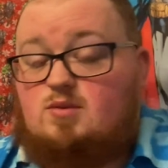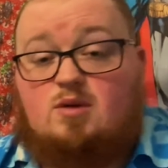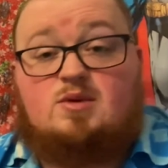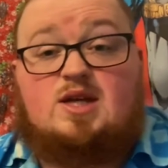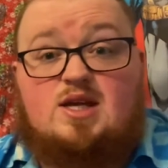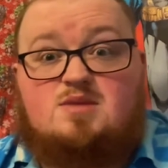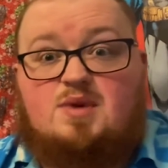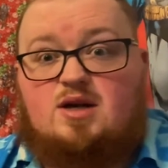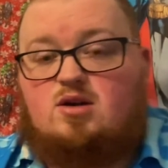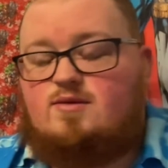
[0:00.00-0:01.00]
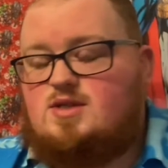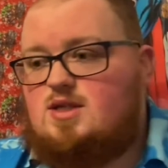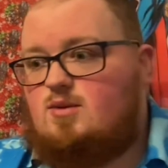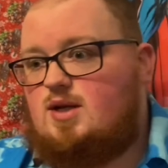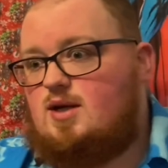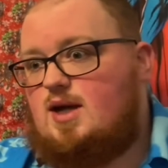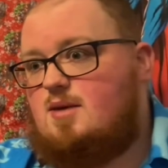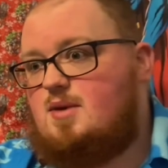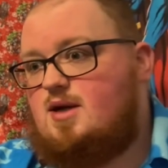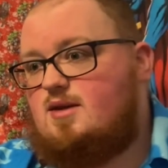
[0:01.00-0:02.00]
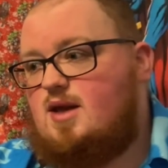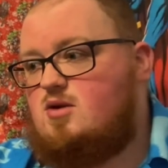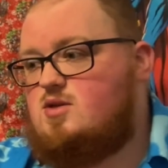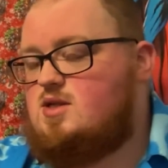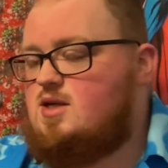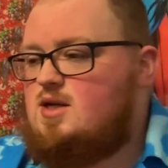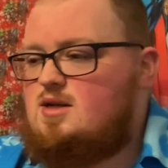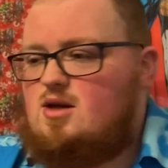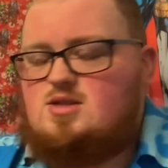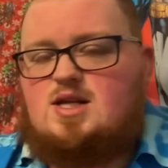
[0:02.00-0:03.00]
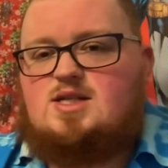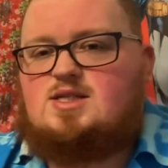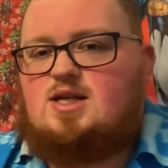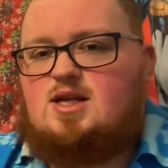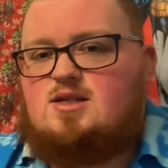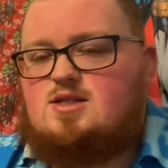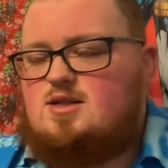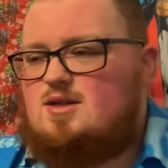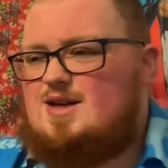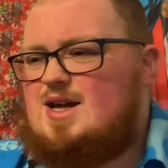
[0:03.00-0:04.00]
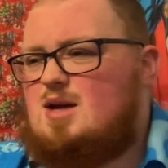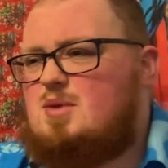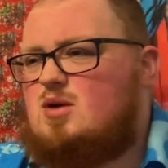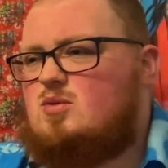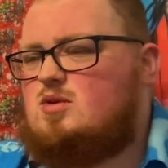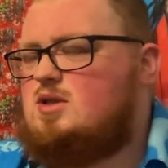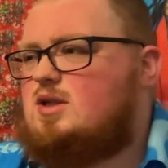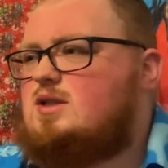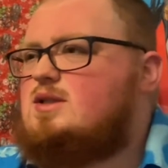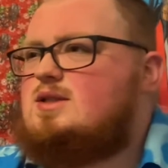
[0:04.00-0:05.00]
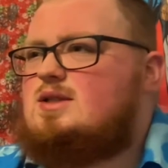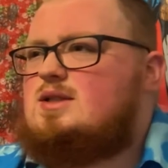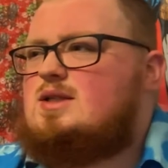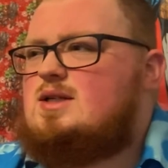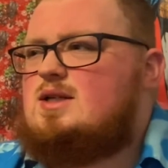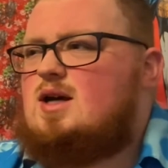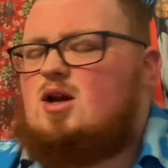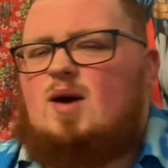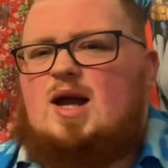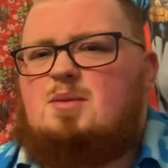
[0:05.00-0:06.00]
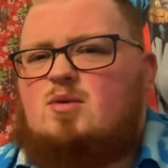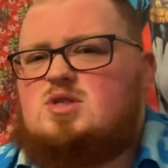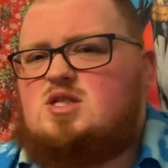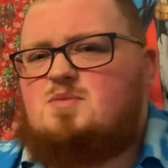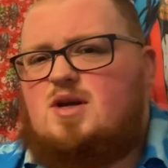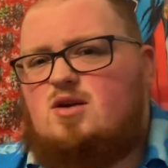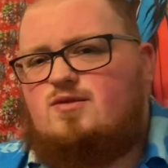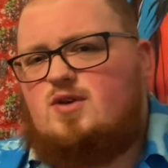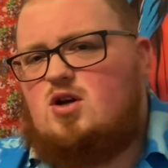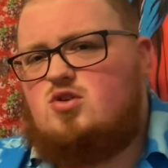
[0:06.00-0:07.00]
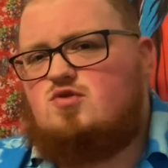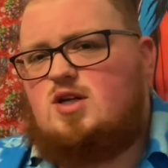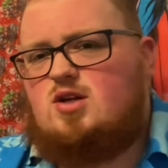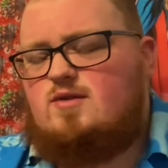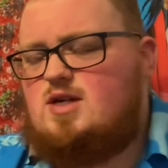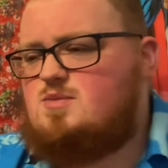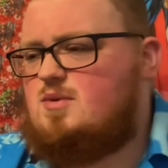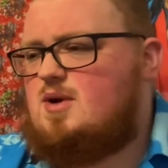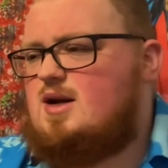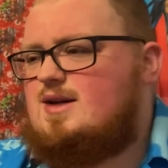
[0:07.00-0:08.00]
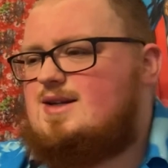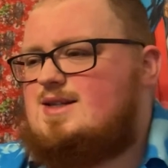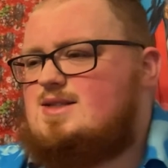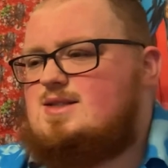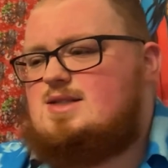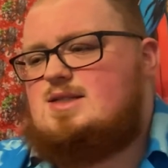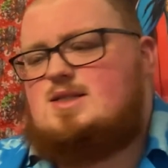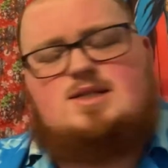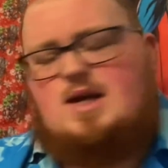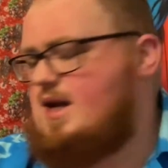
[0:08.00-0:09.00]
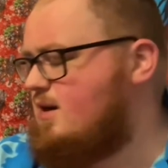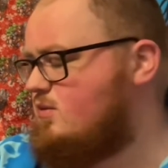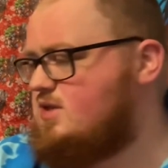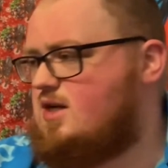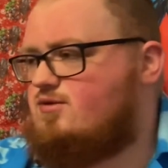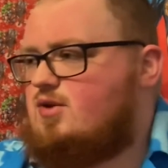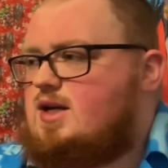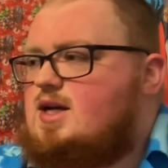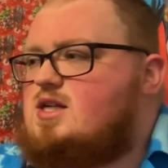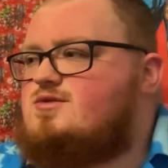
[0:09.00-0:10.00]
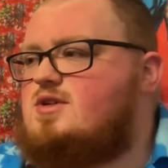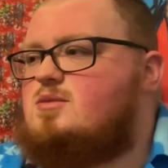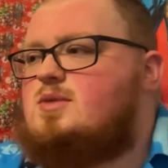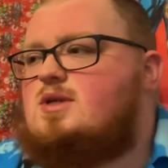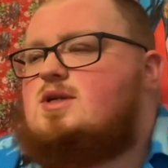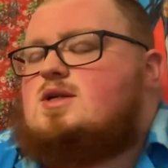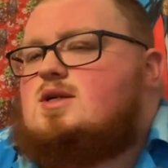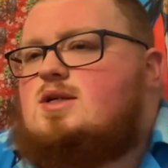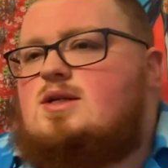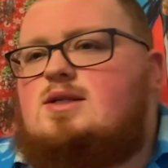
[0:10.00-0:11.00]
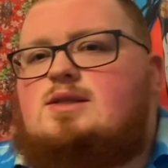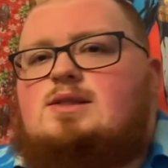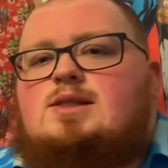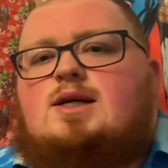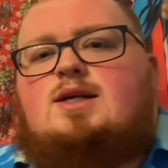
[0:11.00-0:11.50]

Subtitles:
years back, obviously, when they came out. Those in Insidious and Annabelle. Ugh. I know Annabelle was a spin-off for the Conjuring universe, but god damn, was that a freaky-ass film. I did a